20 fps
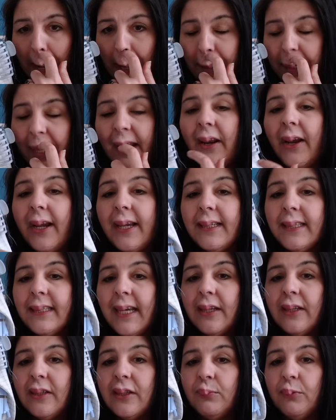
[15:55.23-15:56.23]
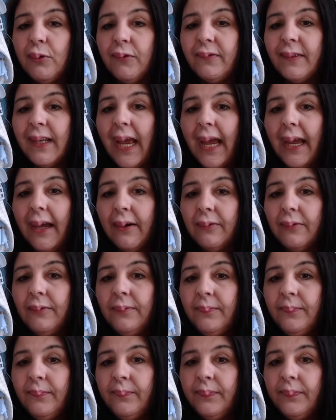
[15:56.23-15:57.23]
Then I intend to move down
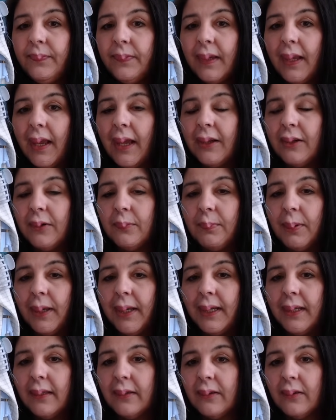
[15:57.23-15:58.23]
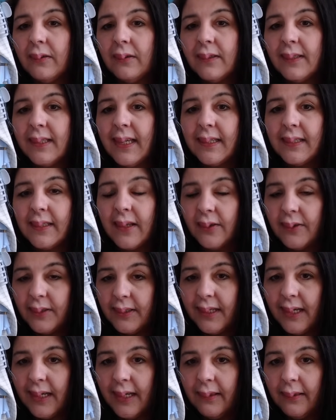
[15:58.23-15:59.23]
and complete 6
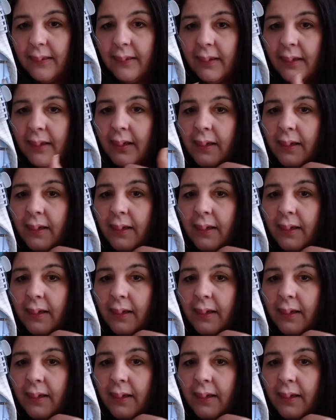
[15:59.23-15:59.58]
underneath.